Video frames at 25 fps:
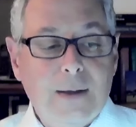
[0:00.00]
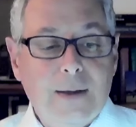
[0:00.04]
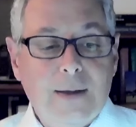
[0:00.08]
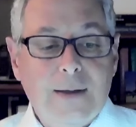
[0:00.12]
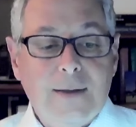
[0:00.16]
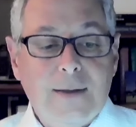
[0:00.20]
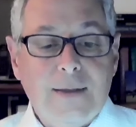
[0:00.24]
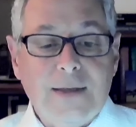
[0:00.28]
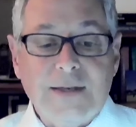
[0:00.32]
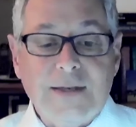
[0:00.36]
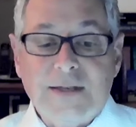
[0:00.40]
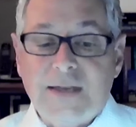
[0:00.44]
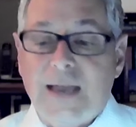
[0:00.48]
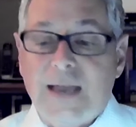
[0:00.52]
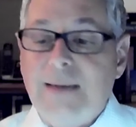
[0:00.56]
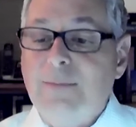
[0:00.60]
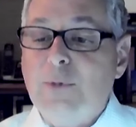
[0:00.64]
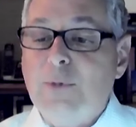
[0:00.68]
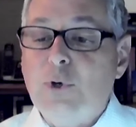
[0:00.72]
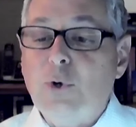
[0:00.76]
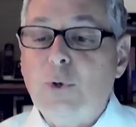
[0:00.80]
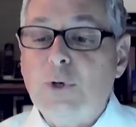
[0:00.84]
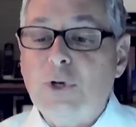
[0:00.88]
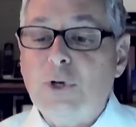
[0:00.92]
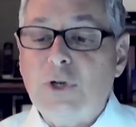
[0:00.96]
The same
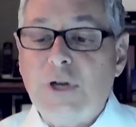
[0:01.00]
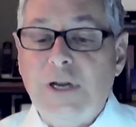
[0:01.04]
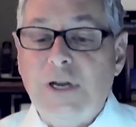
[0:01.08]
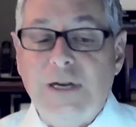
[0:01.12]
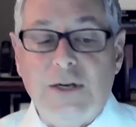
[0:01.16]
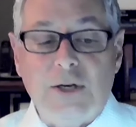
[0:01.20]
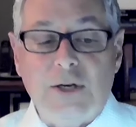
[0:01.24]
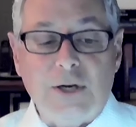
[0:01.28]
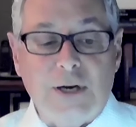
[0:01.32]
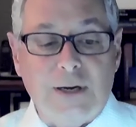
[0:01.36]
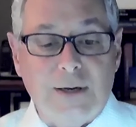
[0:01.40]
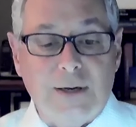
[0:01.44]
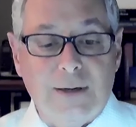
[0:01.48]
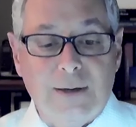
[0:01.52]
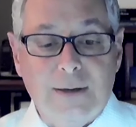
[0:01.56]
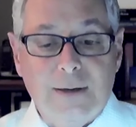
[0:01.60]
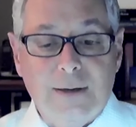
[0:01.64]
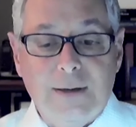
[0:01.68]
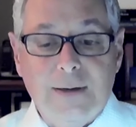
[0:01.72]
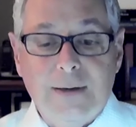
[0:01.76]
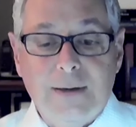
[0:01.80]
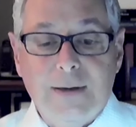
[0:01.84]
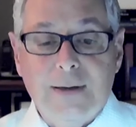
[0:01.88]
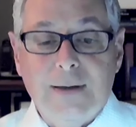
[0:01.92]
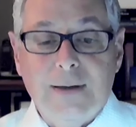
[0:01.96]
Jewish teaching
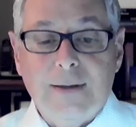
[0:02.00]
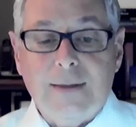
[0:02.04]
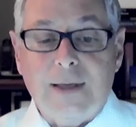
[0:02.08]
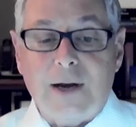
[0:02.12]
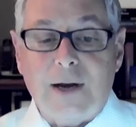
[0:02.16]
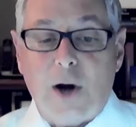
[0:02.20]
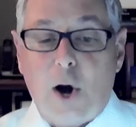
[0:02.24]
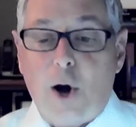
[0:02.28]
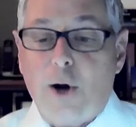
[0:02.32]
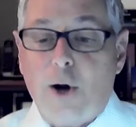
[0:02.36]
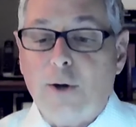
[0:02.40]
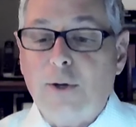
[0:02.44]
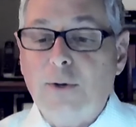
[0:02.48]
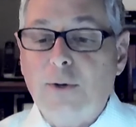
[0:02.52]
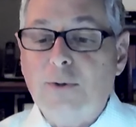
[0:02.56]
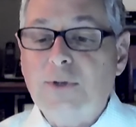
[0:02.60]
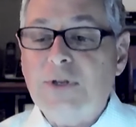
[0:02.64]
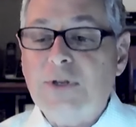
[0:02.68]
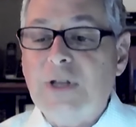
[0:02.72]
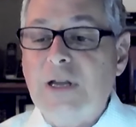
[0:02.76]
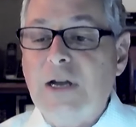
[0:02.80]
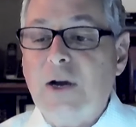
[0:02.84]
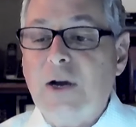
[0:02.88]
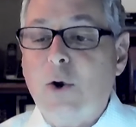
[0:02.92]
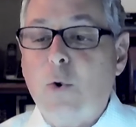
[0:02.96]
that argues
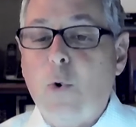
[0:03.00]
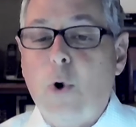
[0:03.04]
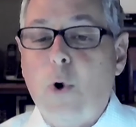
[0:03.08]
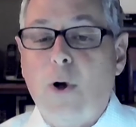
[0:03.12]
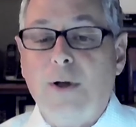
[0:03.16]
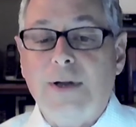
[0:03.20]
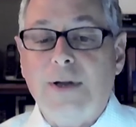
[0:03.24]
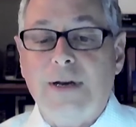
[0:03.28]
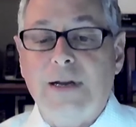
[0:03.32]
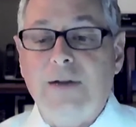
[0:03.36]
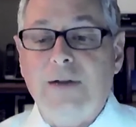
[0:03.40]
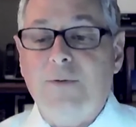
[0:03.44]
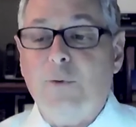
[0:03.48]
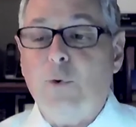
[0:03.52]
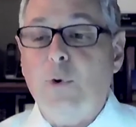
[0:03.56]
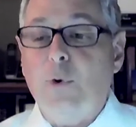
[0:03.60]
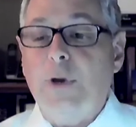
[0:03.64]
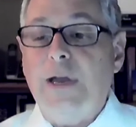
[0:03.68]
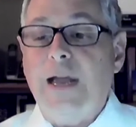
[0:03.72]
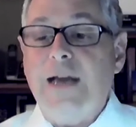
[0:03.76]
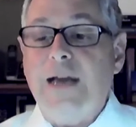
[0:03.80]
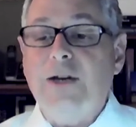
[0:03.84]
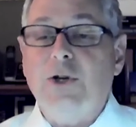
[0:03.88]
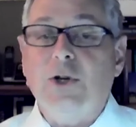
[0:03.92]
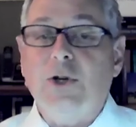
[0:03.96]
the equality of
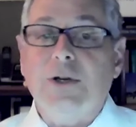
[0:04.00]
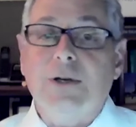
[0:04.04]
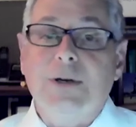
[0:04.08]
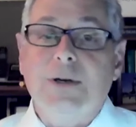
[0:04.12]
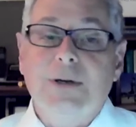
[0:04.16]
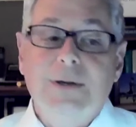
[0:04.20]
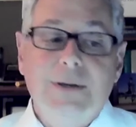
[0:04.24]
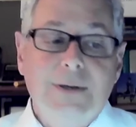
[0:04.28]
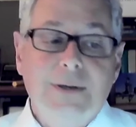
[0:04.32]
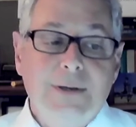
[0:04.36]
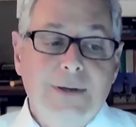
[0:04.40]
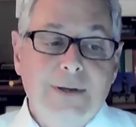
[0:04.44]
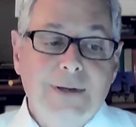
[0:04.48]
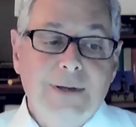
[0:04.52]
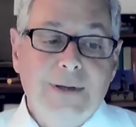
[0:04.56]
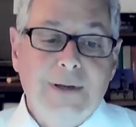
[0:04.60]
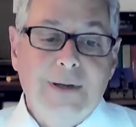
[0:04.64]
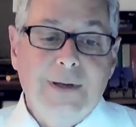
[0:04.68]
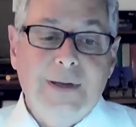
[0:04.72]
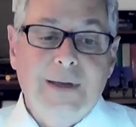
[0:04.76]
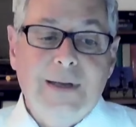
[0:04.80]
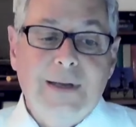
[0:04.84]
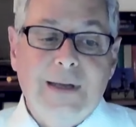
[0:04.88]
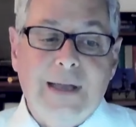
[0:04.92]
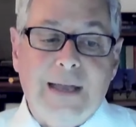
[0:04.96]
creation
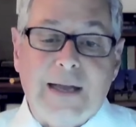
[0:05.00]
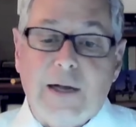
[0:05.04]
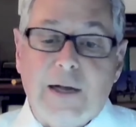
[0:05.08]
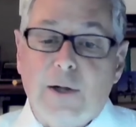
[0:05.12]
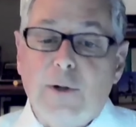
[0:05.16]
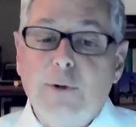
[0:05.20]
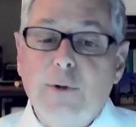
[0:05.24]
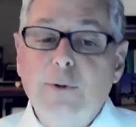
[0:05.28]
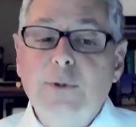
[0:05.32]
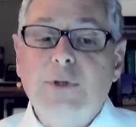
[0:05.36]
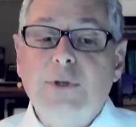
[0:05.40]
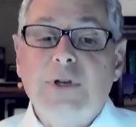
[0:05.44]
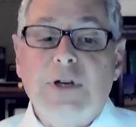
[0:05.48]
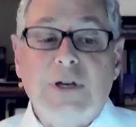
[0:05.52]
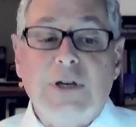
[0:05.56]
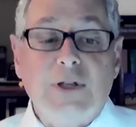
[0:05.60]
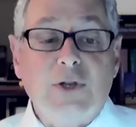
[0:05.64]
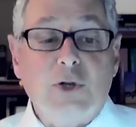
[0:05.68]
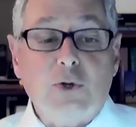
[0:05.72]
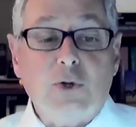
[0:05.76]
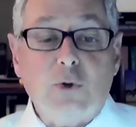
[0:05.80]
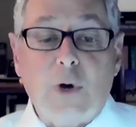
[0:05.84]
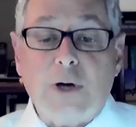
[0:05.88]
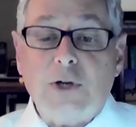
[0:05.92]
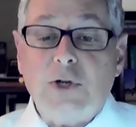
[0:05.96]
includes an
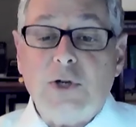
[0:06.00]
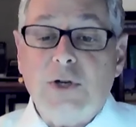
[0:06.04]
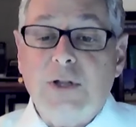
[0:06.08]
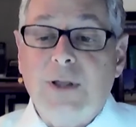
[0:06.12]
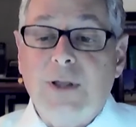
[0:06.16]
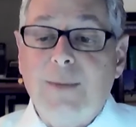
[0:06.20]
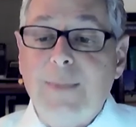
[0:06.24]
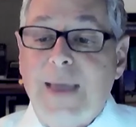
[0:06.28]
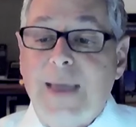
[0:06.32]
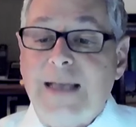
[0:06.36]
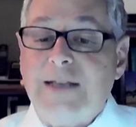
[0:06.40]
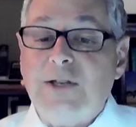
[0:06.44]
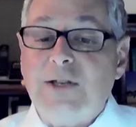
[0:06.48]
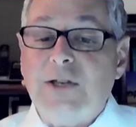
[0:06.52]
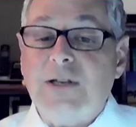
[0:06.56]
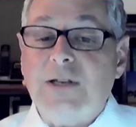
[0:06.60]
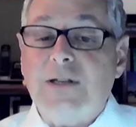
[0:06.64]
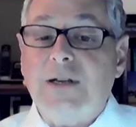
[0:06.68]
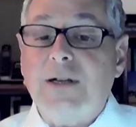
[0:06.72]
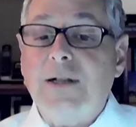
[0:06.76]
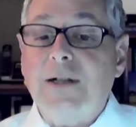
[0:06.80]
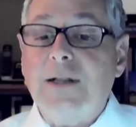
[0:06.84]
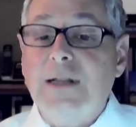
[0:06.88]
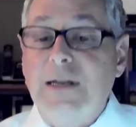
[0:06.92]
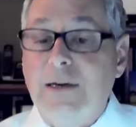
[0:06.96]
instruction that makes it
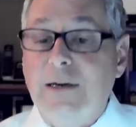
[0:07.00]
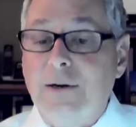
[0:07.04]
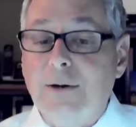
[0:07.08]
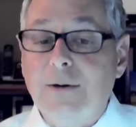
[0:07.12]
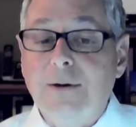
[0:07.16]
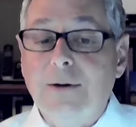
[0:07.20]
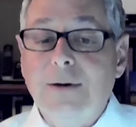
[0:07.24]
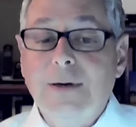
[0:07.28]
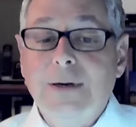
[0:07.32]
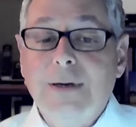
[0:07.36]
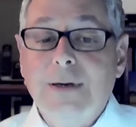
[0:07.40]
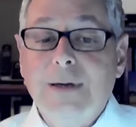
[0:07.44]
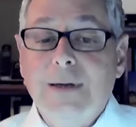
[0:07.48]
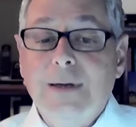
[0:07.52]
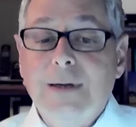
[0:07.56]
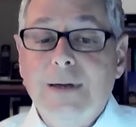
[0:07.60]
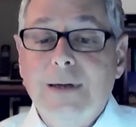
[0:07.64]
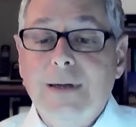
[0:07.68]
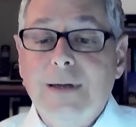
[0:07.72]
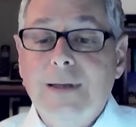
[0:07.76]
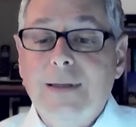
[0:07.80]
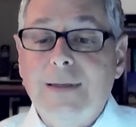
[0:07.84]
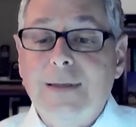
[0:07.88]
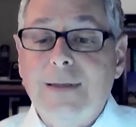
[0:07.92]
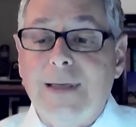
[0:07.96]
clear
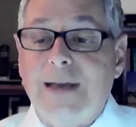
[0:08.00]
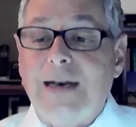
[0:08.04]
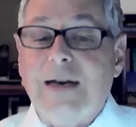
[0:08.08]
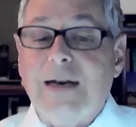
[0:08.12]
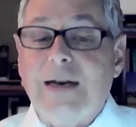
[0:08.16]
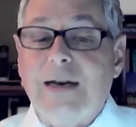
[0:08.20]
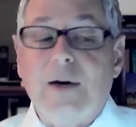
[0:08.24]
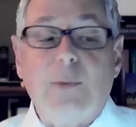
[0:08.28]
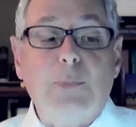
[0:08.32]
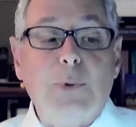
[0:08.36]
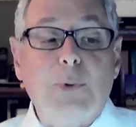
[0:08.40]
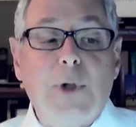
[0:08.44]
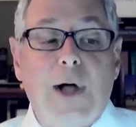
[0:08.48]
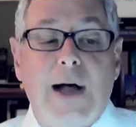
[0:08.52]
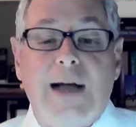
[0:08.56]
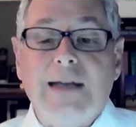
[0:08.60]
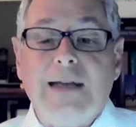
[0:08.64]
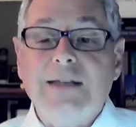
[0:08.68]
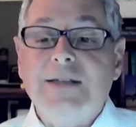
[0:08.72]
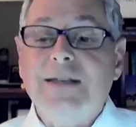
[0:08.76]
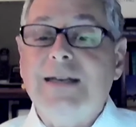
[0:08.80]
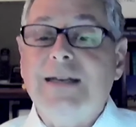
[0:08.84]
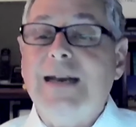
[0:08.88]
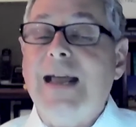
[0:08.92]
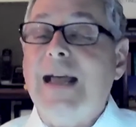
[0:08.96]
that it
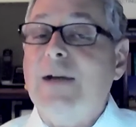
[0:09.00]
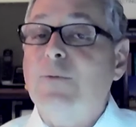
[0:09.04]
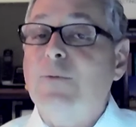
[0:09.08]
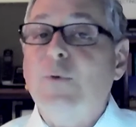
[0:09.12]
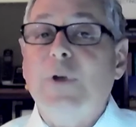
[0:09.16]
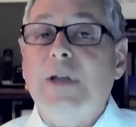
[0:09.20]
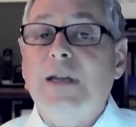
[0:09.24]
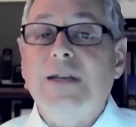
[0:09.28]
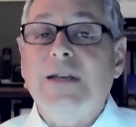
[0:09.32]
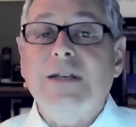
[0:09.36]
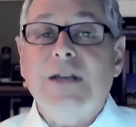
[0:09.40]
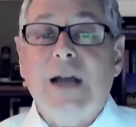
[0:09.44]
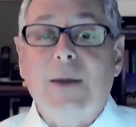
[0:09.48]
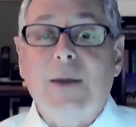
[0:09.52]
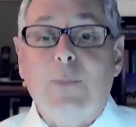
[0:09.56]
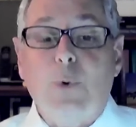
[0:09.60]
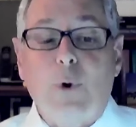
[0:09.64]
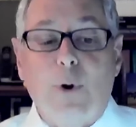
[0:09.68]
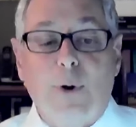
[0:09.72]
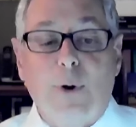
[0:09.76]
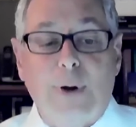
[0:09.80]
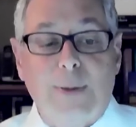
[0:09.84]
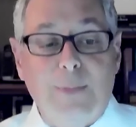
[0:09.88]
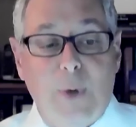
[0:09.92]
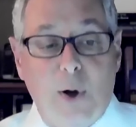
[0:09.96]
applies in every
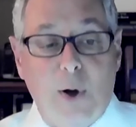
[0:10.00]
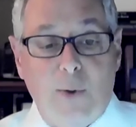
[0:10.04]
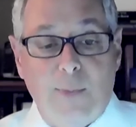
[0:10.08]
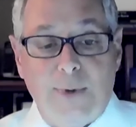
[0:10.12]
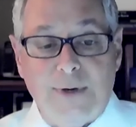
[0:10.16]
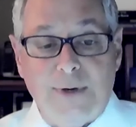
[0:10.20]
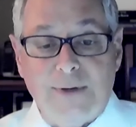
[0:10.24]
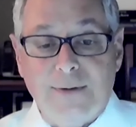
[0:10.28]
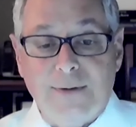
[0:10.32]
contemporary moment.